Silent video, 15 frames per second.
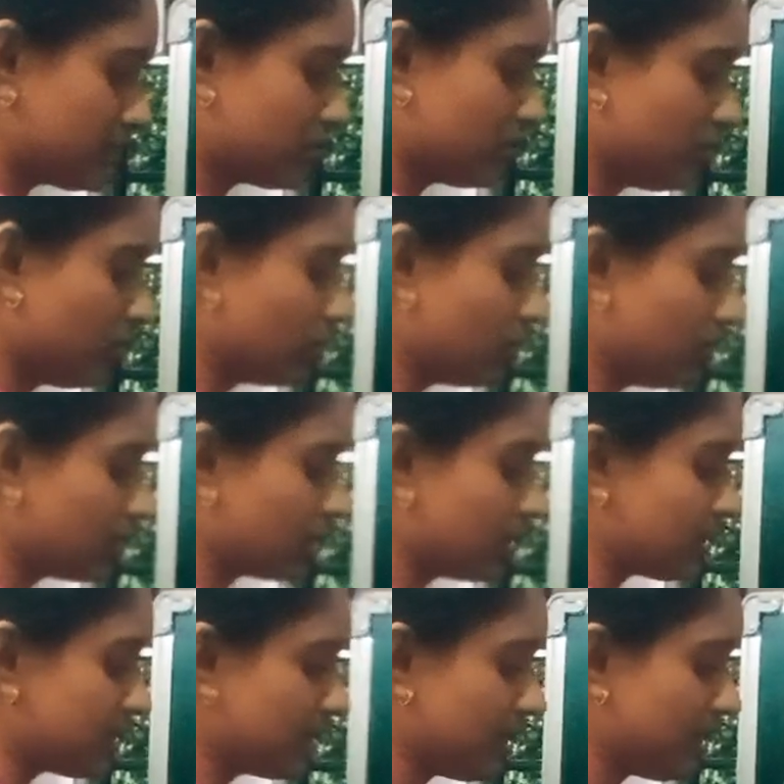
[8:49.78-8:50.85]
So you can
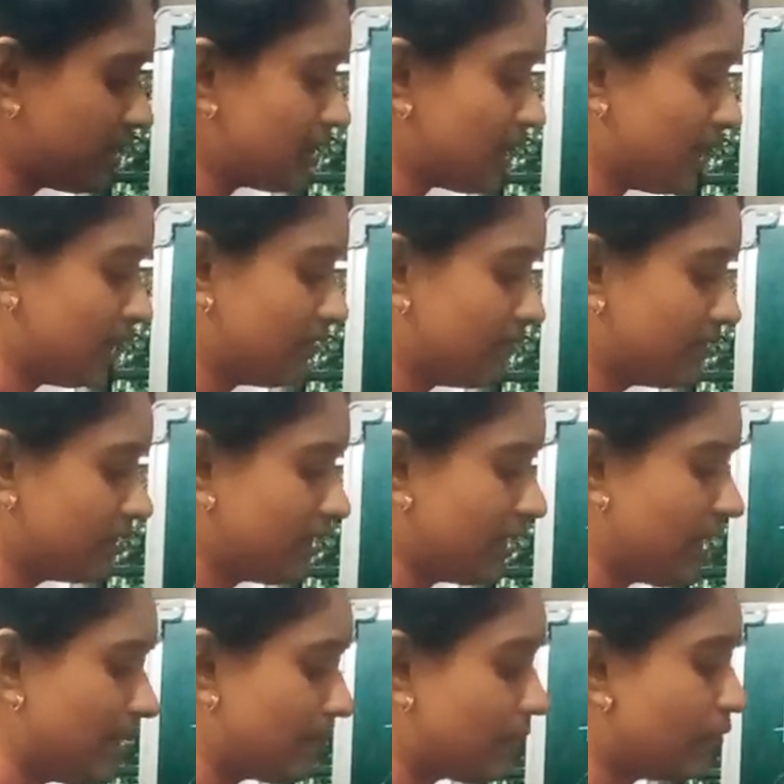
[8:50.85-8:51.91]
see that with the
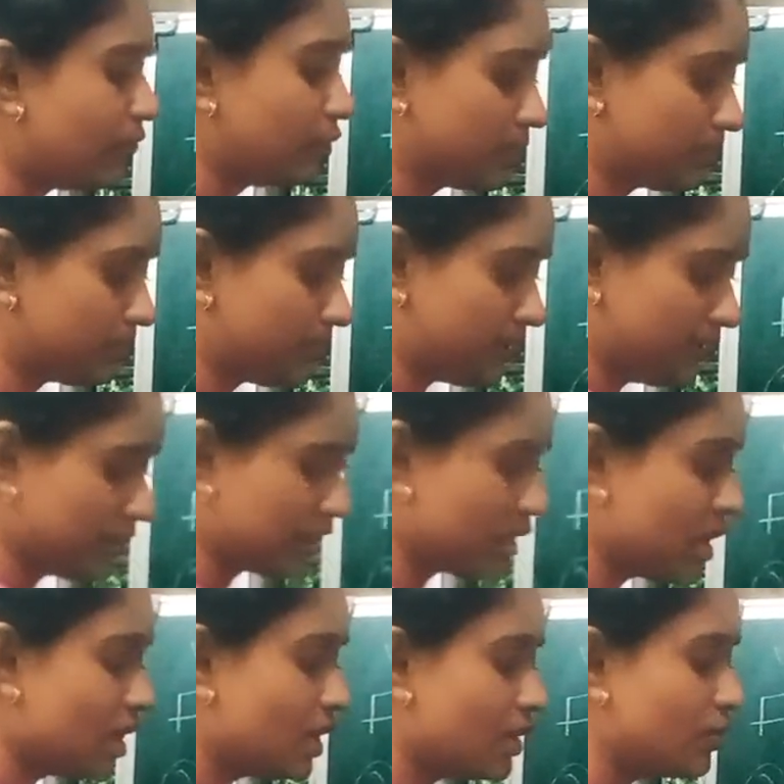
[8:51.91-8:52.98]
help of footprints,
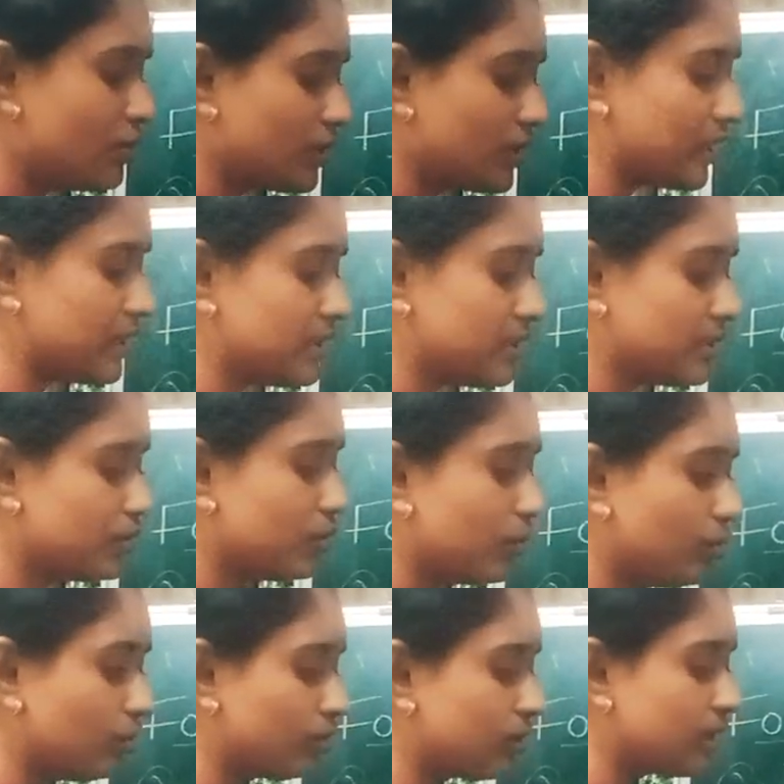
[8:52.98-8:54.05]
you can
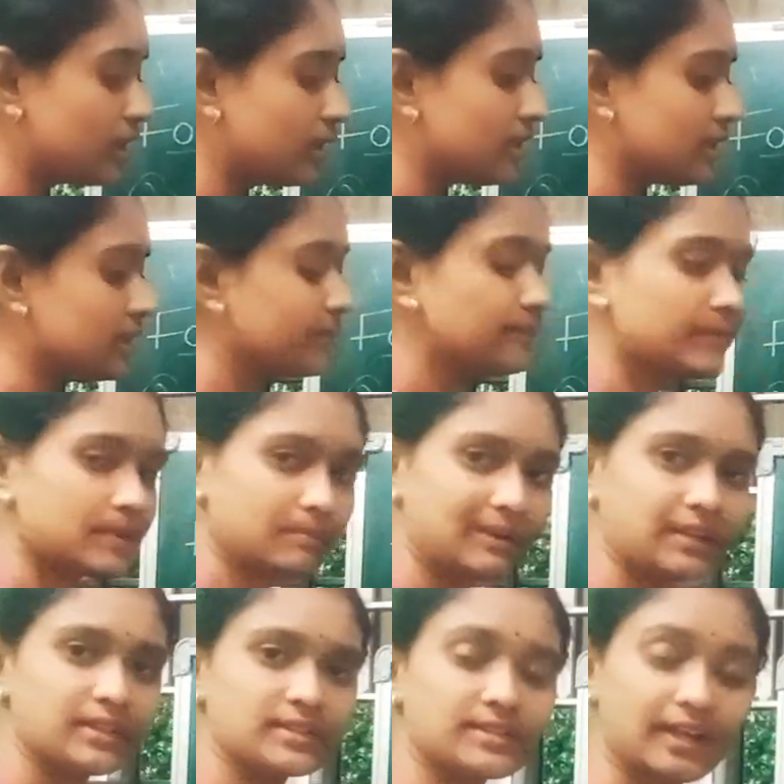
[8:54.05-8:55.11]
know
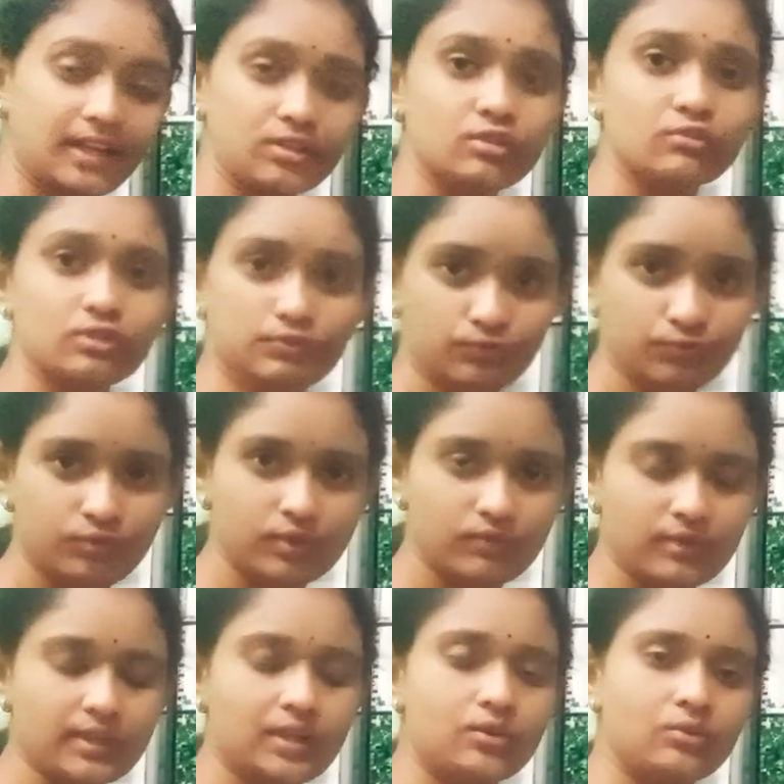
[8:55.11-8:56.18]
by the size of the foot, we
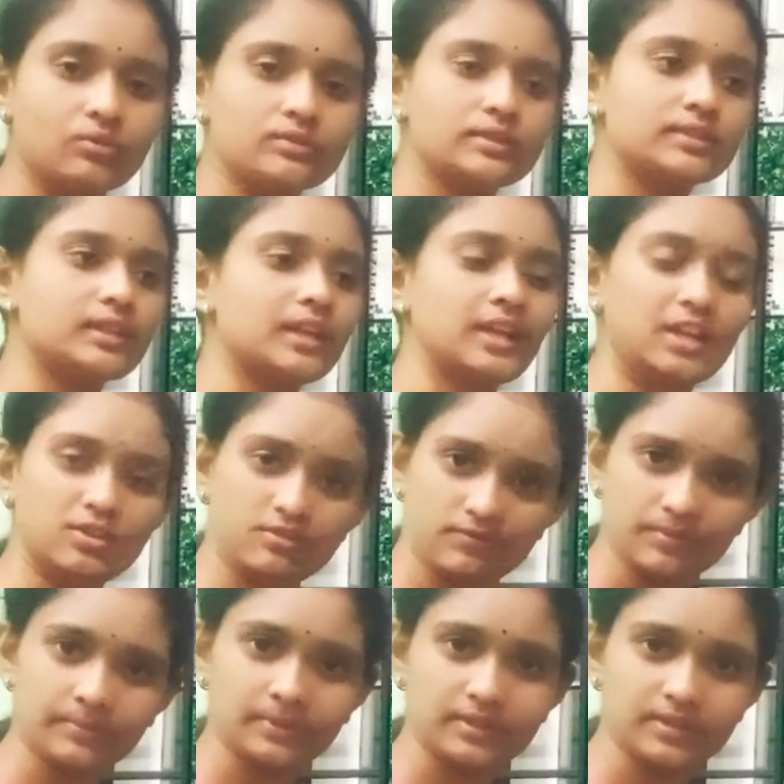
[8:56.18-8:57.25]
can know that the age of
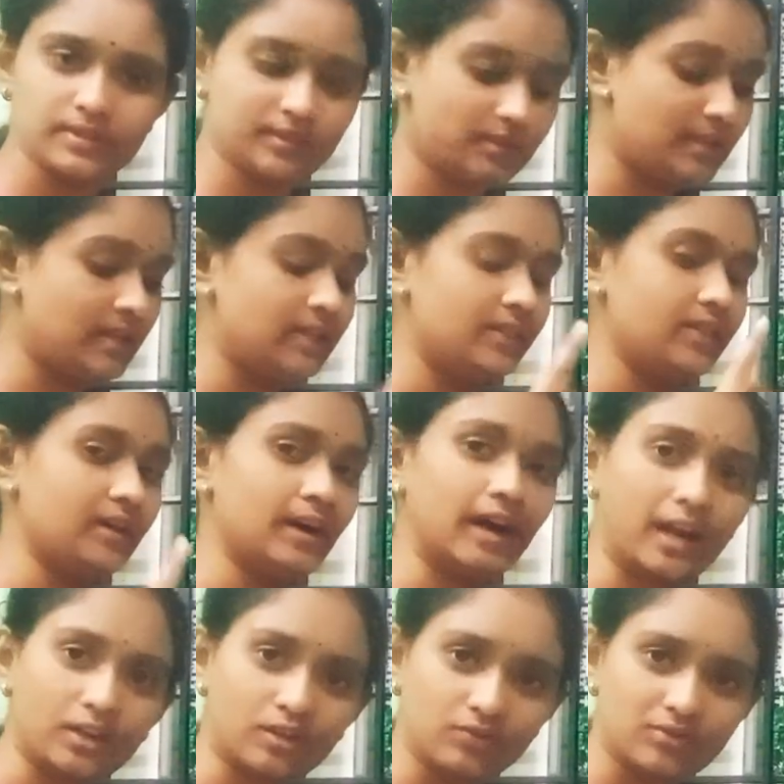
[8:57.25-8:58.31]
the person, the
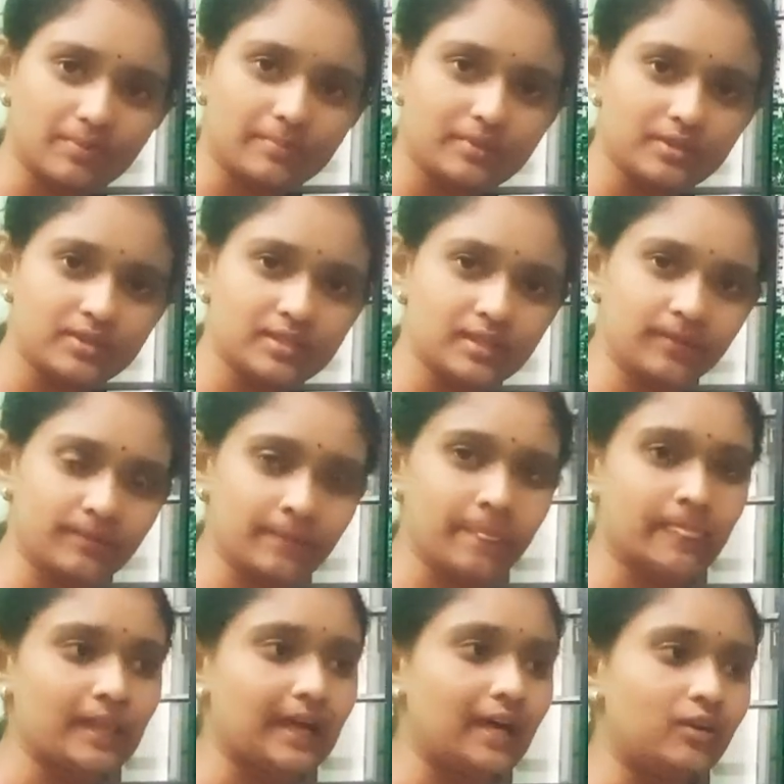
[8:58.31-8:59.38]
height of the person,
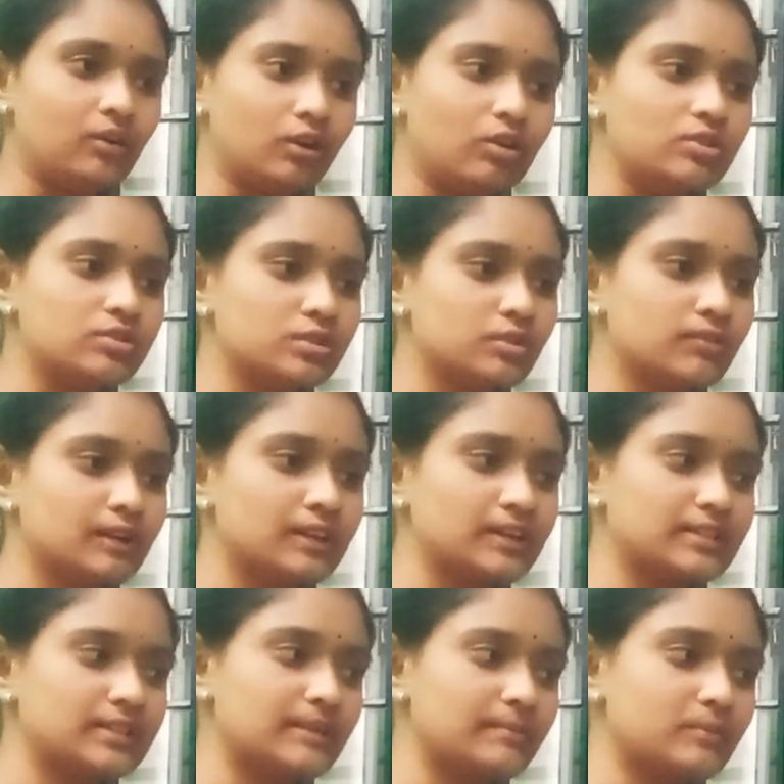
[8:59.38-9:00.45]
and also by
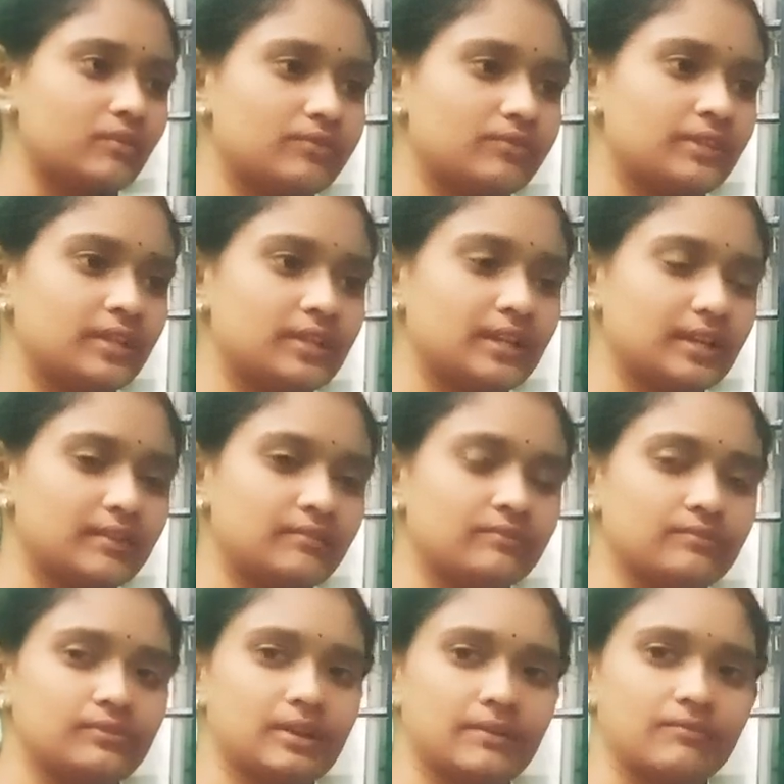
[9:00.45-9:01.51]
some thing like
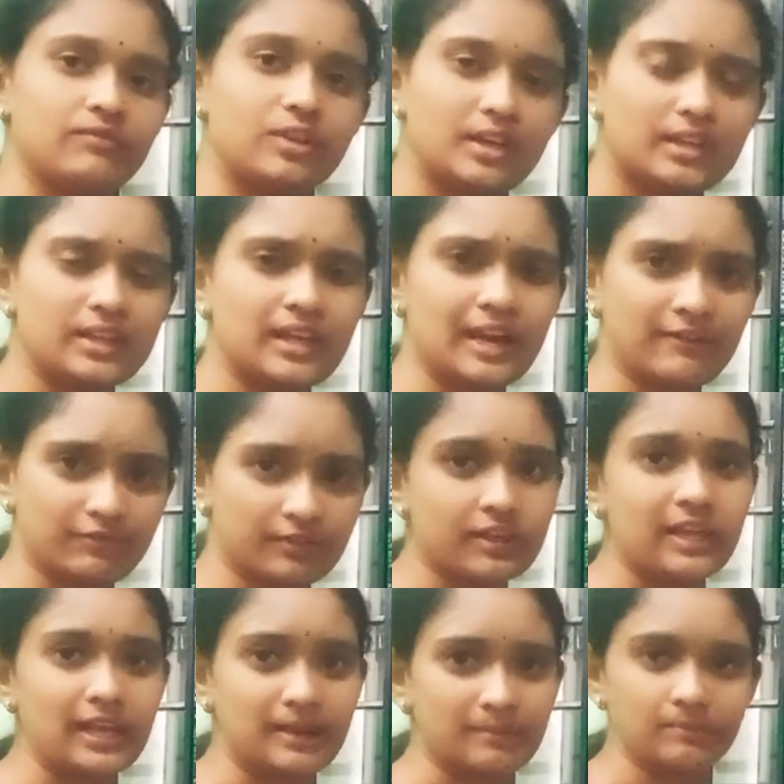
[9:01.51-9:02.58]
from where he have
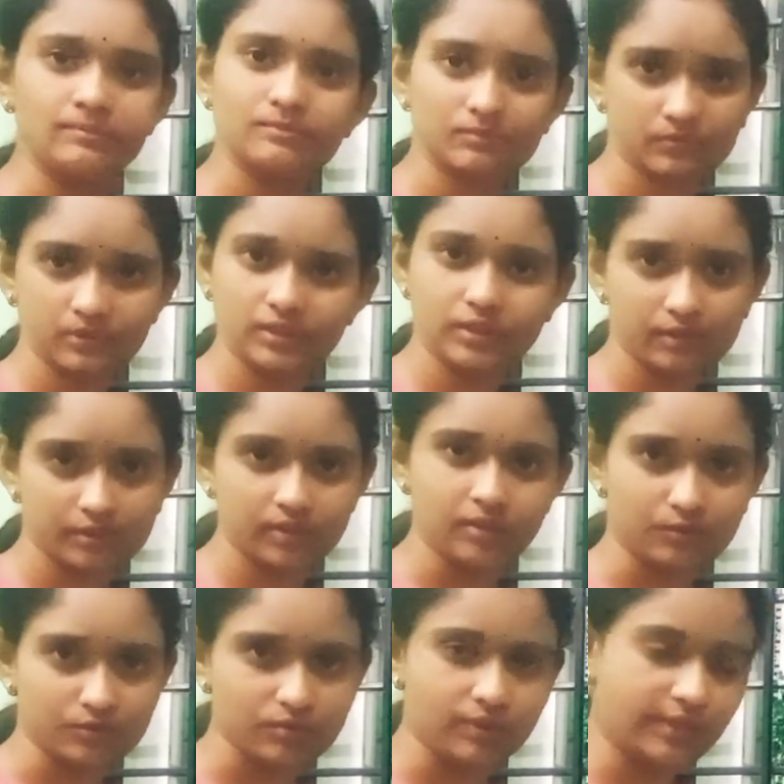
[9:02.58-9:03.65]
came, like
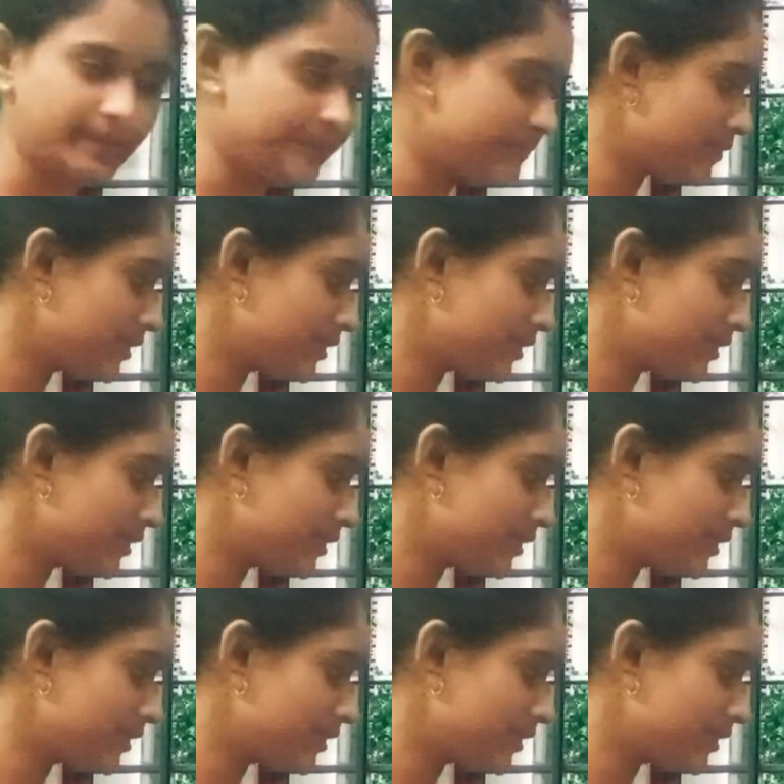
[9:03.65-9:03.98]
those. Okay,